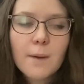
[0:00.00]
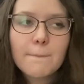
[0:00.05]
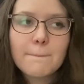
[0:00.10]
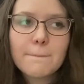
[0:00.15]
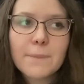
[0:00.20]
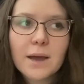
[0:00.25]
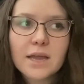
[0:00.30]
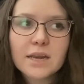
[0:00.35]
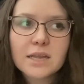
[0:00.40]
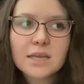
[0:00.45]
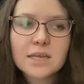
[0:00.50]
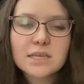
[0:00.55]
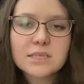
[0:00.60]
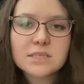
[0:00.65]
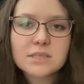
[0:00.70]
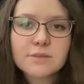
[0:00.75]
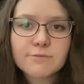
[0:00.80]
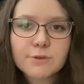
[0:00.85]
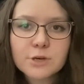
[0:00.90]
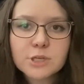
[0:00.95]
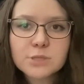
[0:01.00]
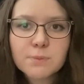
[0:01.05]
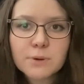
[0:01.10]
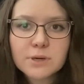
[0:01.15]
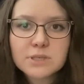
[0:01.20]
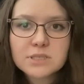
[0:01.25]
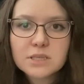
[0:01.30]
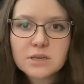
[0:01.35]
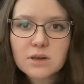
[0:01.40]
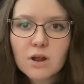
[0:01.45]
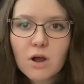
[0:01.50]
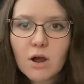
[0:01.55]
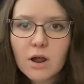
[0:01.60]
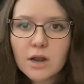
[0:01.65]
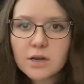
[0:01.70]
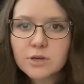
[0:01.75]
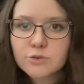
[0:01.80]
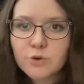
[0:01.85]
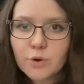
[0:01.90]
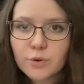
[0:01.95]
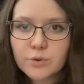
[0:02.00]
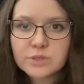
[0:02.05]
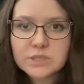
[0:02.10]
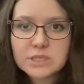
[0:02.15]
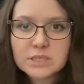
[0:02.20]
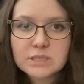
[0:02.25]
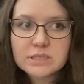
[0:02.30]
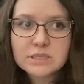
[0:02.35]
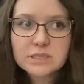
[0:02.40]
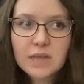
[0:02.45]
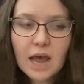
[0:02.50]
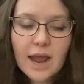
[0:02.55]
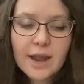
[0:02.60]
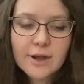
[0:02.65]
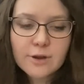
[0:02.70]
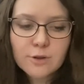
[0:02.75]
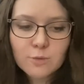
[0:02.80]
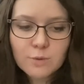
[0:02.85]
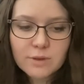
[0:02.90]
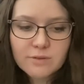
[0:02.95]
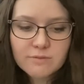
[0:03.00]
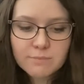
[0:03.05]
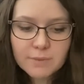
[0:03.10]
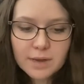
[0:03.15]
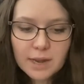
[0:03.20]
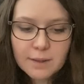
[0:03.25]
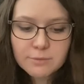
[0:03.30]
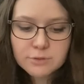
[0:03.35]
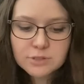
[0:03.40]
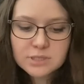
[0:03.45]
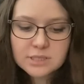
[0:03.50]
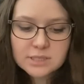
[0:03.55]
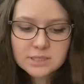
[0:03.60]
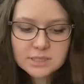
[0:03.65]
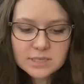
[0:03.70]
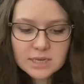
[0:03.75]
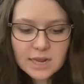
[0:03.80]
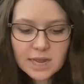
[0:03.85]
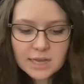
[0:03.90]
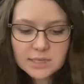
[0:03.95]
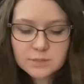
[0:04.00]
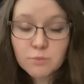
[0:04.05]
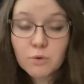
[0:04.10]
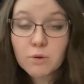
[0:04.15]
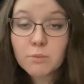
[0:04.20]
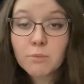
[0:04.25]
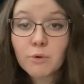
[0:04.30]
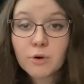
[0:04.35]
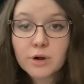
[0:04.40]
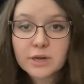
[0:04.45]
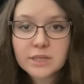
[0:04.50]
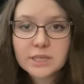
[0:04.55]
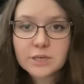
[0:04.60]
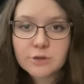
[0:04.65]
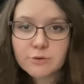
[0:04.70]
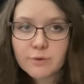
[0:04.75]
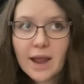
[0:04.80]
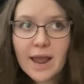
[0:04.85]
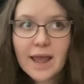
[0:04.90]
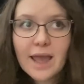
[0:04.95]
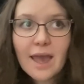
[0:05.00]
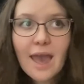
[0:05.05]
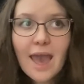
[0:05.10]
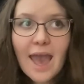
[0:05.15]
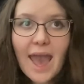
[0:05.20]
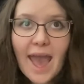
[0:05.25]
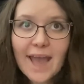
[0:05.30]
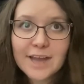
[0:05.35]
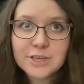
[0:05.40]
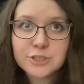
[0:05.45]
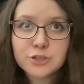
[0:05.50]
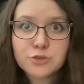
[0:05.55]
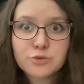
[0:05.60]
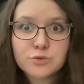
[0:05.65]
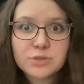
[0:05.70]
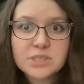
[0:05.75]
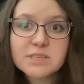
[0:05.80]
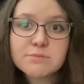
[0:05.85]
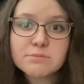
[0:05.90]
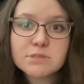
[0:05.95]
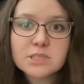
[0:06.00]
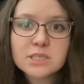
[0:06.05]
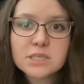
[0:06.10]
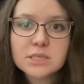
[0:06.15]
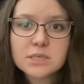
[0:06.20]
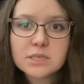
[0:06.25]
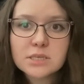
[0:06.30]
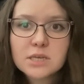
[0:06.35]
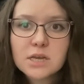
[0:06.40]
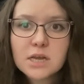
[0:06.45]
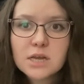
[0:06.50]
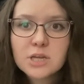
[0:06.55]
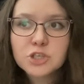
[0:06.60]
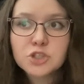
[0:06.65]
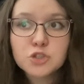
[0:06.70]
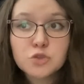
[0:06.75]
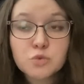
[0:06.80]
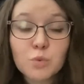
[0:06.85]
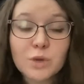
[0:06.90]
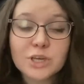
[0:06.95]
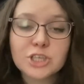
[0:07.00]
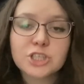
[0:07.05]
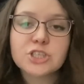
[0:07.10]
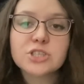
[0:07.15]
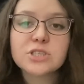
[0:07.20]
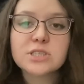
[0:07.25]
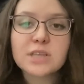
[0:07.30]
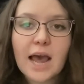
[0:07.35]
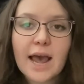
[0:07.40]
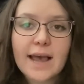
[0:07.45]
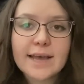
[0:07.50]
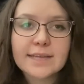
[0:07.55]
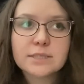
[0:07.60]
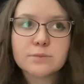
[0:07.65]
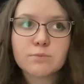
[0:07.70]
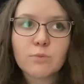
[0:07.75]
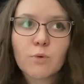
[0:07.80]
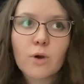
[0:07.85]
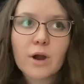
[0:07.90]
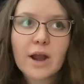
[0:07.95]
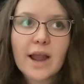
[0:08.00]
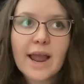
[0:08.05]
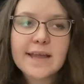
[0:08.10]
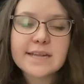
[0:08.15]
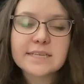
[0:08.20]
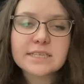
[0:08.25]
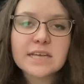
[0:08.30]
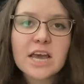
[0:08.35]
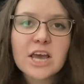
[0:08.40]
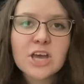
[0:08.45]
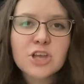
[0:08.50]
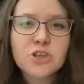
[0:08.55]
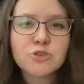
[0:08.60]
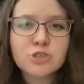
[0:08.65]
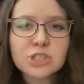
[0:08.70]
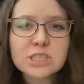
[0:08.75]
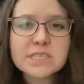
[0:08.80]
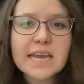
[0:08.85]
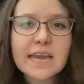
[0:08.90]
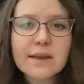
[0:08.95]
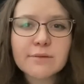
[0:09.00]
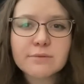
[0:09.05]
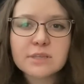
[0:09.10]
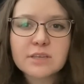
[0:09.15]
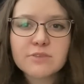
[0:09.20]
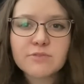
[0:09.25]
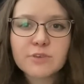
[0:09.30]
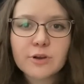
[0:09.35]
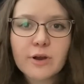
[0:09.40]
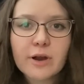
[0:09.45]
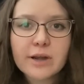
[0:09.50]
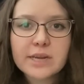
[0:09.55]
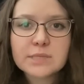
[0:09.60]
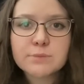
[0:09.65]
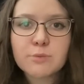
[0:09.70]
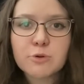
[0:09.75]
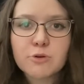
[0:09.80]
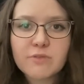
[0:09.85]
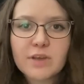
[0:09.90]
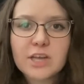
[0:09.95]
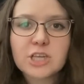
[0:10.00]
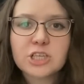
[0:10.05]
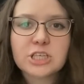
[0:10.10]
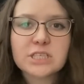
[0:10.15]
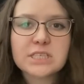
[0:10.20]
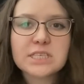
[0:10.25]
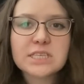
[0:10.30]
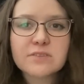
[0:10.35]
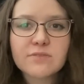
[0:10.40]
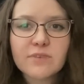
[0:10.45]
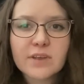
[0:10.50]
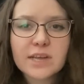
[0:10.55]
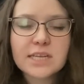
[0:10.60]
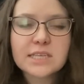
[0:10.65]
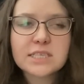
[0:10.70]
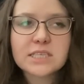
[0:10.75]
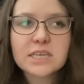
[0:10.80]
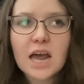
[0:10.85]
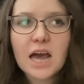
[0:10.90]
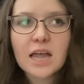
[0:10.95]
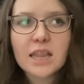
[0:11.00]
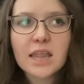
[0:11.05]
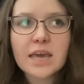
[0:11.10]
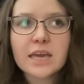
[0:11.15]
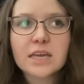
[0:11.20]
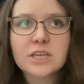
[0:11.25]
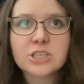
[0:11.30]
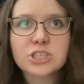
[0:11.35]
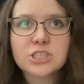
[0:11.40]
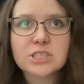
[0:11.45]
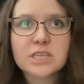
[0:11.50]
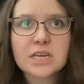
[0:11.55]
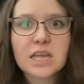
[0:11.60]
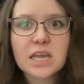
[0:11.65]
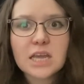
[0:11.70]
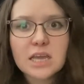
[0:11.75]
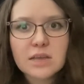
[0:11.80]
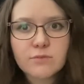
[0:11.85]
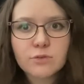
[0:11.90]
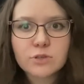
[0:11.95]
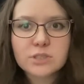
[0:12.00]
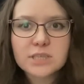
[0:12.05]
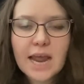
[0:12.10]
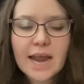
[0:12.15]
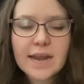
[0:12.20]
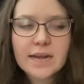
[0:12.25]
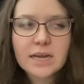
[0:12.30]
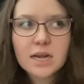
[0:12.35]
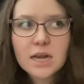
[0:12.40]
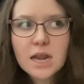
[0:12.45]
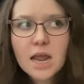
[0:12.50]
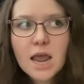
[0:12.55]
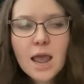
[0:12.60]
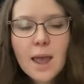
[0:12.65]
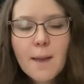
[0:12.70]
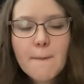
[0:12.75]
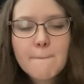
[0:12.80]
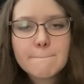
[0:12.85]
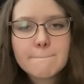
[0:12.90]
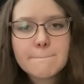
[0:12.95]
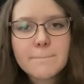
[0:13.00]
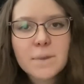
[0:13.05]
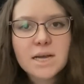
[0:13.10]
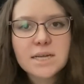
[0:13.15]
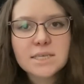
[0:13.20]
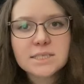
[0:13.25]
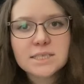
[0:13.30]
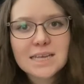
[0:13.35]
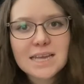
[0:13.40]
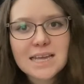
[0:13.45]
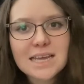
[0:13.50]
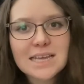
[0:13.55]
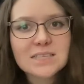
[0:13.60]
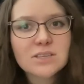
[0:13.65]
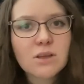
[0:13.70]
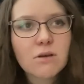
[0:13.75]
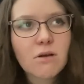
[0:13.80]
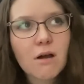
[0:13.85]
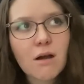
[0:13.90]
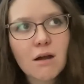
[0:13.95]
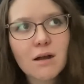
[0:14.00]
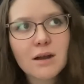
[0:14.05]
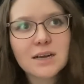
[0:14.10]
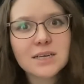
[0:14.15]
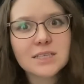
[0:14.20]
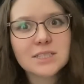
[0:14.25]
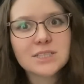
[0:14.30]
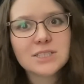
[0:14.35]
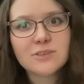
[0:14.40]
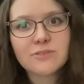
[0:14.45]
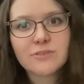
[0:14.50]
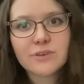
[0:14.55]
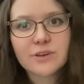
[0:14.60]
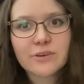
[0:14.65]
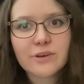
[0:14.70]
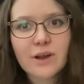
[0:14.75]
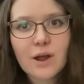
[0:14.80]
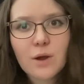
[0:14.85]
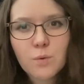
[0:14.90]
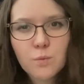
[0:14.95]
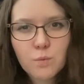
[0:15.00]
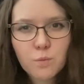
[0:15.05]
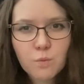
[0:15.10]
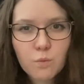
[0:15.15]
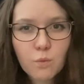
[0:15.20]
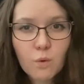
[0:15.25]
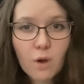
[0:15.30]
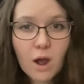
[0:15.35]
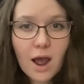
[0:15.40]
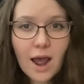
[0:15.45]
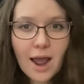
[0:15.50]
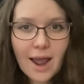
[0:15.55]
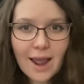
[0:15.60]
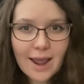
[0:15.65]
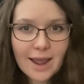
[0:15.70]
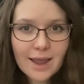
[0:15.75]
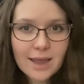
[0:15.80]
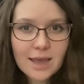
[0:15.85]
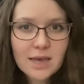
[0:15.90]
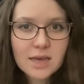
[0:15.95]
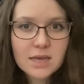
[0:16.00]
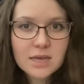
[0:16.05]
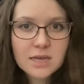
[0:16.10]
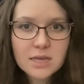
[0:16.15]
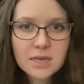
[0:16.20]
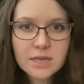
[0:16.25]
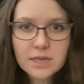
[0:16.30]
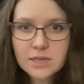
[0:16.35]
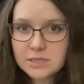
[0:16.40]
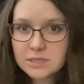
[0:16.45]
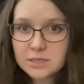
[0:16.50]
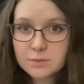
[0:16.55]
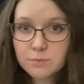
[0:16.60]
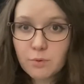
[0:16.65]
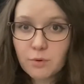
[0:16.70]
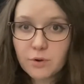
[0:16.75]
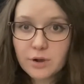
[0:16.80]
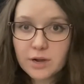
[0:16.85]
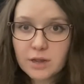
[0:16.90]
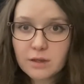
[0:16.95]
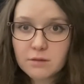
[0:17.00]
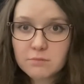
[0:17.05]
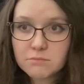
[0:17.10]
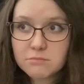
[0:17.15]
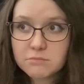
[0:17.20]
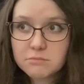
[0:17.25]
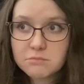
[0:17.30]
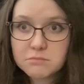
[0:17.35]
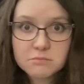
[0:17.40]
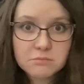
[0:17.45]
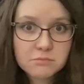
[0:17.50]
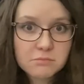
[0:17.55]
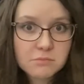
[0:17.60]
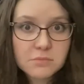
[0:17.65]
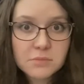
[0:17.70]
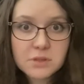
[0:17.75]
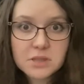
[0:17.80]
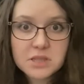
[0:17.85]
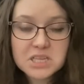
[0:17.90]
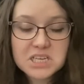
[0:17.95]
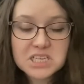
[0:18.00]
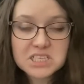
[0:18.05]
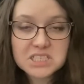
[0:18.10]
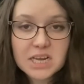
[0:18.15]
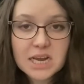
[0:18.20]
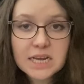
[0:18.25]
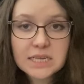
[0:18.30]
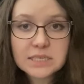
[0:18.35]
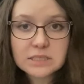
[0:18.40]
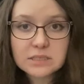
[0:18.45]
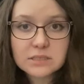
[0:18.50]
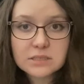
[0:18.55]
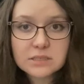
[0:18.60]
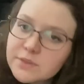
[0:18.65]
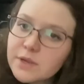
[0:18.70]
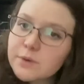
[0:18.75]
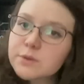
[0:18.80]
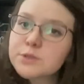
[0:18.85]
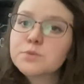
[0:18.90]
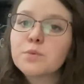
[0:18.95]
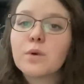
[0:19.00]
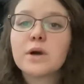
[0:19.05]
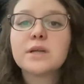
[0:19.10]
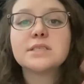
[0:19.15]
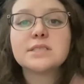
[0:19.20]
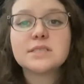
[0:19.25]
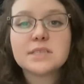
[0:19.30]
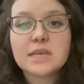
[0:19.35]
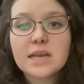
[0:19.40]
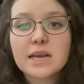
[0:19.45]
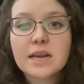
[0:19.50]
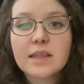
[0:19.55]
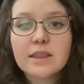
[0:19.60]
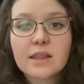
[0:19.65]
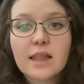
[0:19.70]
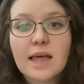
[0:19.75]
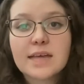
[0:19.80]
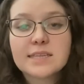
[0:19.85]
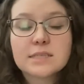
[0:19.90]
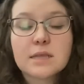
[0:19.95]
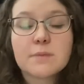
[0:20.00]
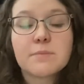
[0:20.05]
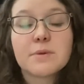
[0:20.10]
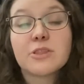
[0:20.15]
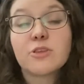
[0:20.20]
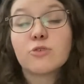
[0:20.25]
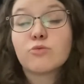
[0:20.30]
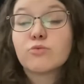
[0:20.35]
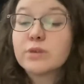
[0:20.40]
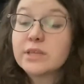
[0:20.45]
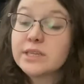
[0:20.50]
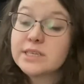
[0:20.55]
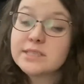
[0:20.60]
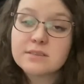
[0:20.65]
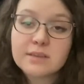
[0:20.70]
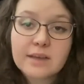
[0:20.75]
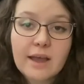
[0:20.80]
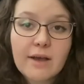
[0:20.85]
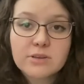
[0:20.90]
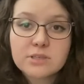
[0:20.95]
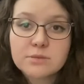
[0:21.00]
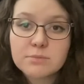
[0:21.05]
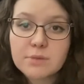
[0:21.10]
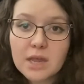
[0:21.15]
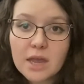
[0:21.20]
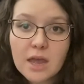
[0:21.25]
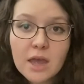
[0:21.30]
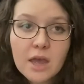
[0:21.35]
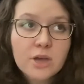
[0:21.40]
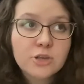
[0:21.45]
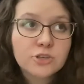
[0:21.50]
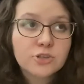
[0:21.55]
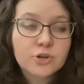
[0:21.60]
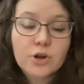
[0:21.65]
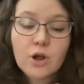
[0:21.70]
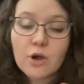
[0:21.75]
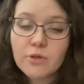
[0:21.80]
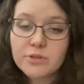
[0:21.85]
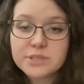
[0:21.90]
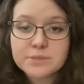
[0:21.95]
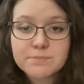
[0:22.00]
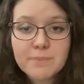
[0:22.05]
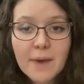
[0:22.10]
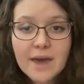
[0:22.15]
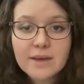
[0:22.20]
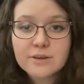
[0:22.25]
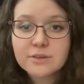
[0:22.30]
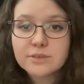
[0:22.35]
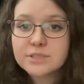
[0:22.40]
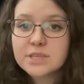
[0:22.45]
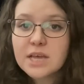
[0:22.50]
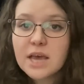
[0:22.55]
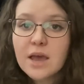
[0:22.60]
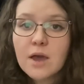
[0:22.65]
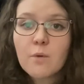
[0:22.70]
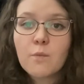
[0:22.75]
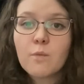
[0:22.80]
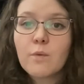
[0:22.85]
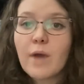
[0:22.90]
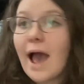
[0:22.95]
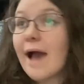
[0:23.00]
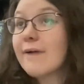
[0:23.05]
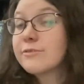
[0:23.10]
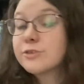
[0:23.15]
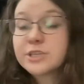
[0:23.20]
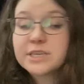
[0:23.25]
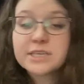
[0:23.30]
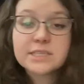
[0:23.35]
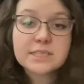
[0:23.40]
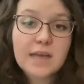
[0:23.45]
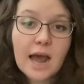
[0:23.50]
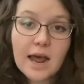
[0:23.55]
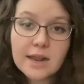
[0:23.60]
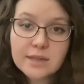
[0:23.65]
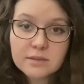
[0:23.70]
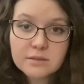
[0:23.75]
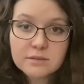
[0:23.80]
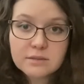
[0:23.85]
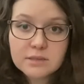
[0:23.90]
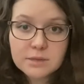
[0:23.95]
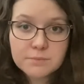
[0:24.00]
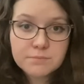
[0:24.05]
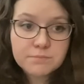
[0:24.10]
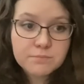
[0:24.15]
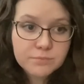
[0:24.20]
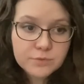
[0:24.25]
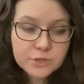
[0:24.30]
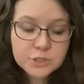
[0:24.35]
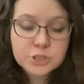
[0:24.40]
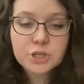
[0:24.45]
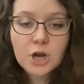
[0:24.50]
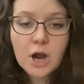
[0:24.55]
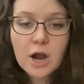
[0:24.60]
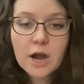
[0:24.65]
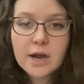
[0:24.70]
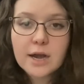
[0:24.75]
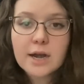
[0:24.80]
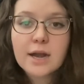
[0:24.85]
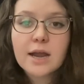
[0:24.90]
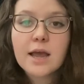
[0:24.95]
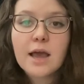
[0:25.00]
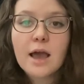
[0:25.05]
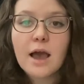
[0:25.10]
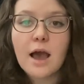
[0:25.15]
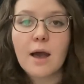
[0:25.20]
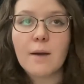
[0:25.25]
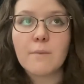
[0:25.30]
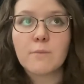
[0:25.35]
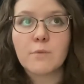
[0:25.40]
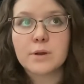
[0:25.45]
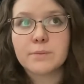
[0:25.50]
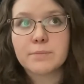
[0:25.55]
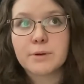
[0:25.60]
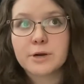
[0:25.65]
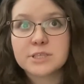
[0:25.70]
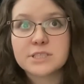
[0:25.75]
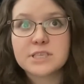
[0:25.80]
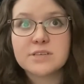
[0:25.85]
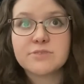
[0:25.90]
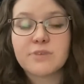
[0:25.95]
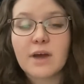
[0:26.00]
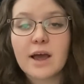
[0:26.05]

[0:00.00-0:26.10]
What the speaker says: but he's the first person on Cronus's side who we've been able to see as more morally gray, and who seems to switch sides more, and you just can't really figure out his motivations. He's not like just an evil Titan, but he's hard to figure out why he's supporting these Titans. There was one scene in The Last Olympian that really stuck out to me during all these battles. After he's gotten the jar, when Percy